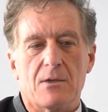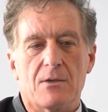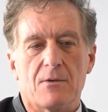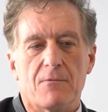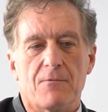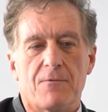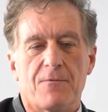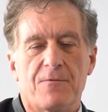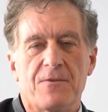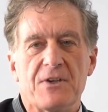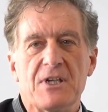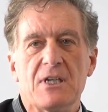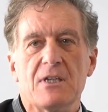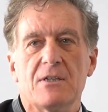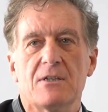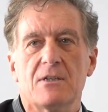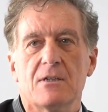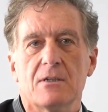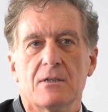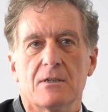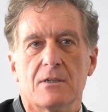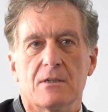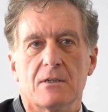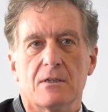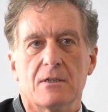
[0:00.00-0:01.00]
feed
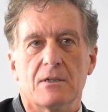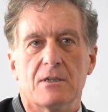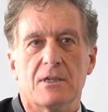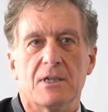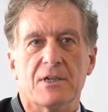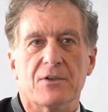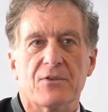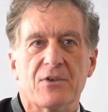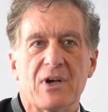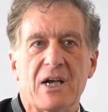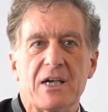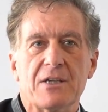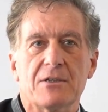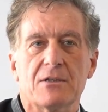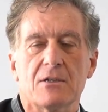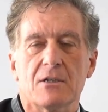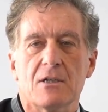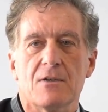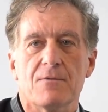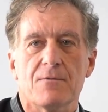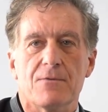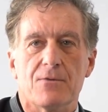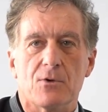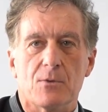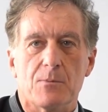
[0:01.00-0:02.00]
the right
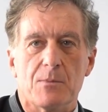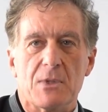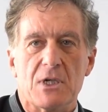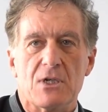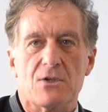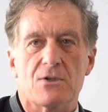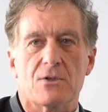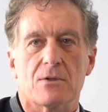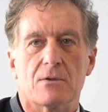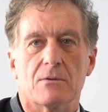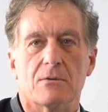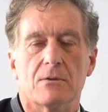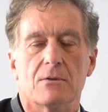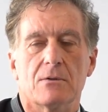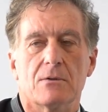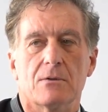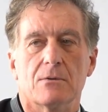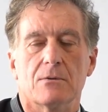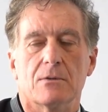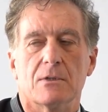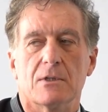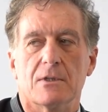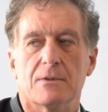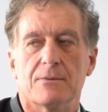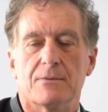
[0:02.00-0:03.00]
information
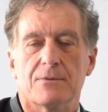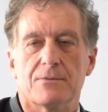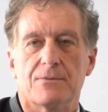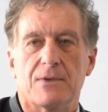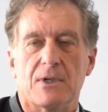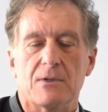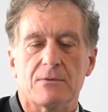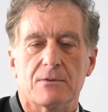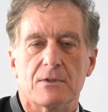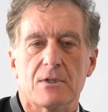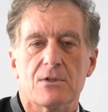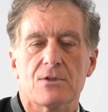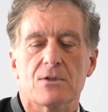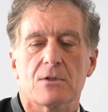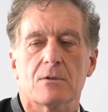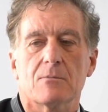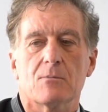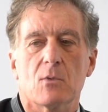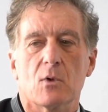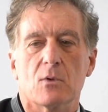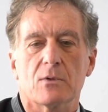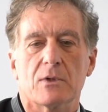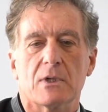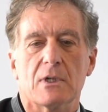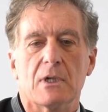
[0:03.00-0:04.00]
to the foundation
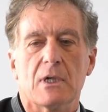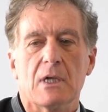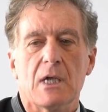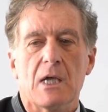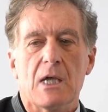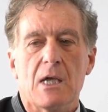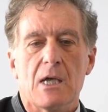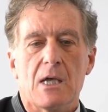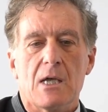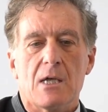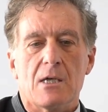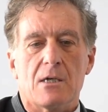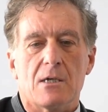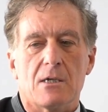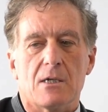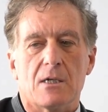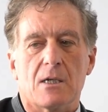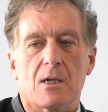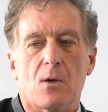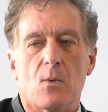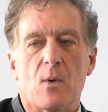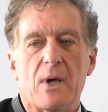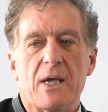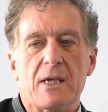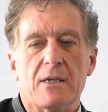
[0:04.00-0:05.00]
model in
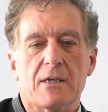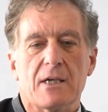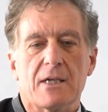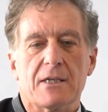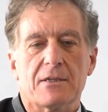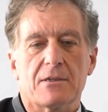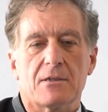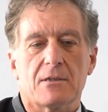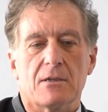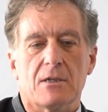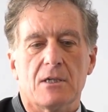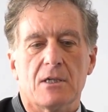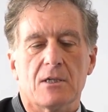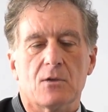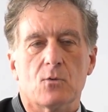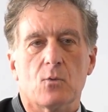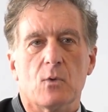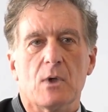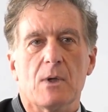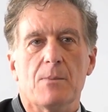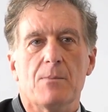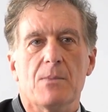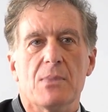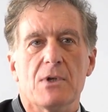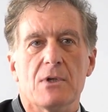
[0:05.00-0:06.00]
a way that it
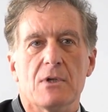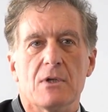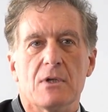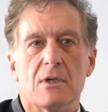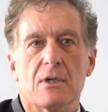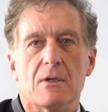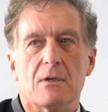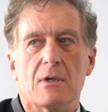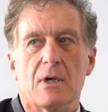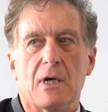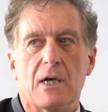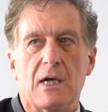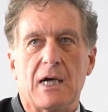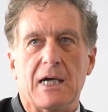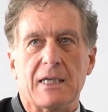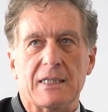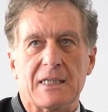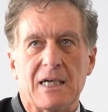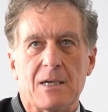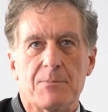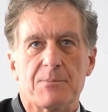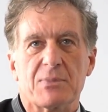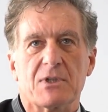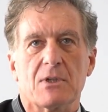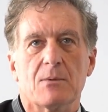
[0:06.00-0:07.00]
will be
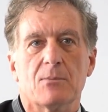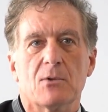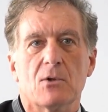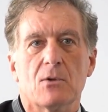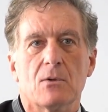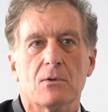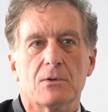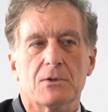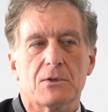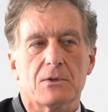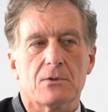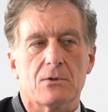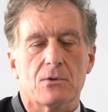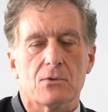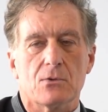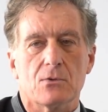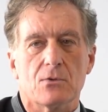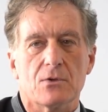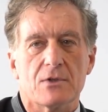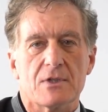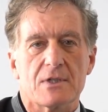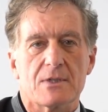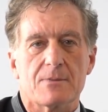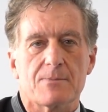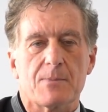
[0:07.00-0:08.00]
adaptable to
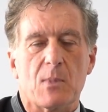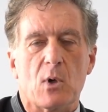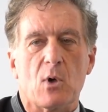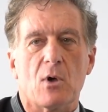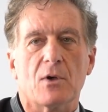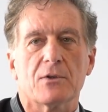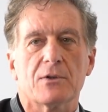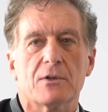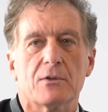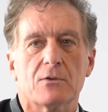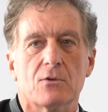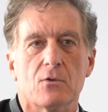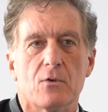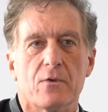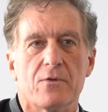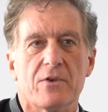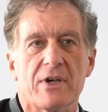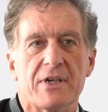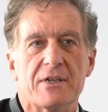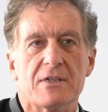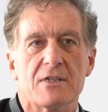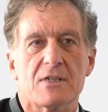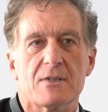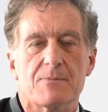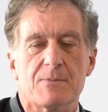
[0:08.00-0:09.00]
respond to a
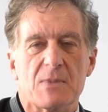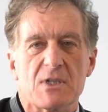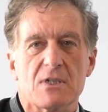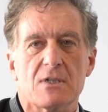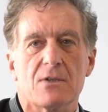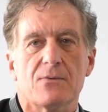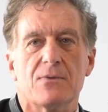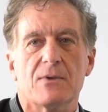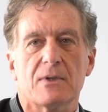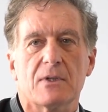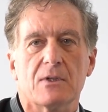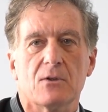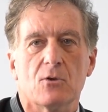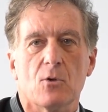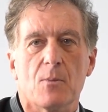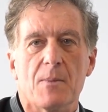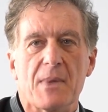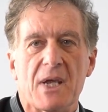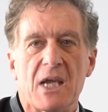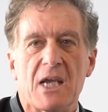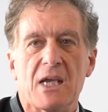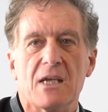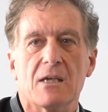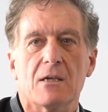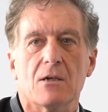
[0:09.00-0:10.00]
very specific
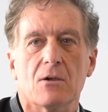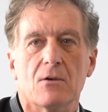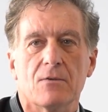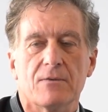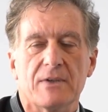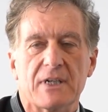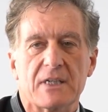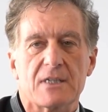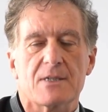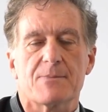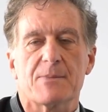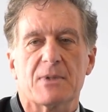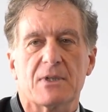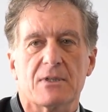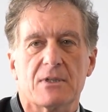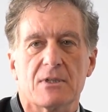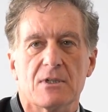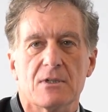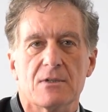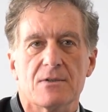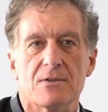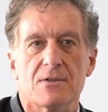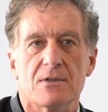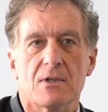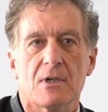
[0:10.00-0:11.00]
domain of
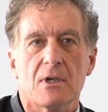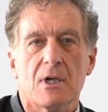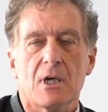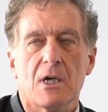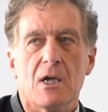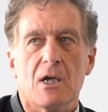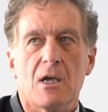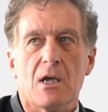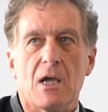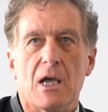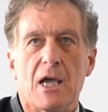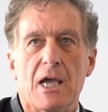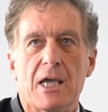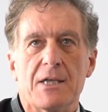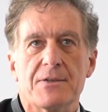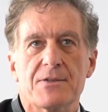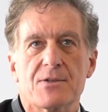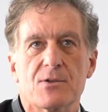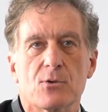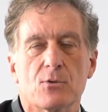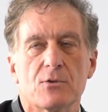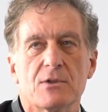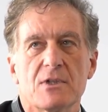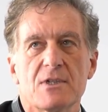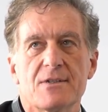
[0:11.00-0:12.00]
expertise. And
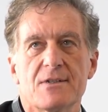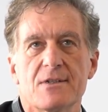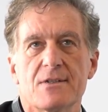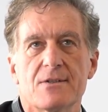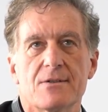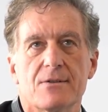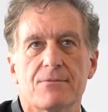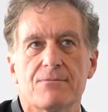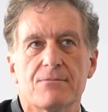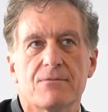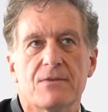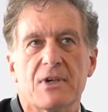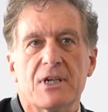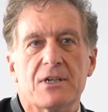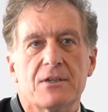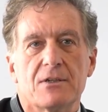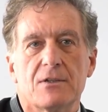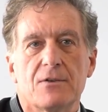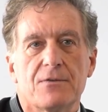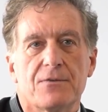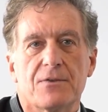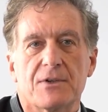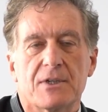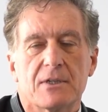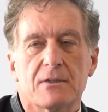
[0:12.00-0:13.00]
so this is a very
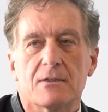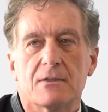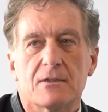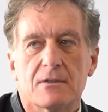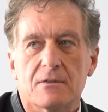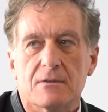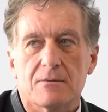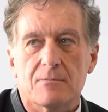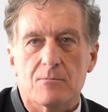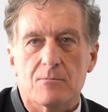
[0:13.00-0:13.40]
different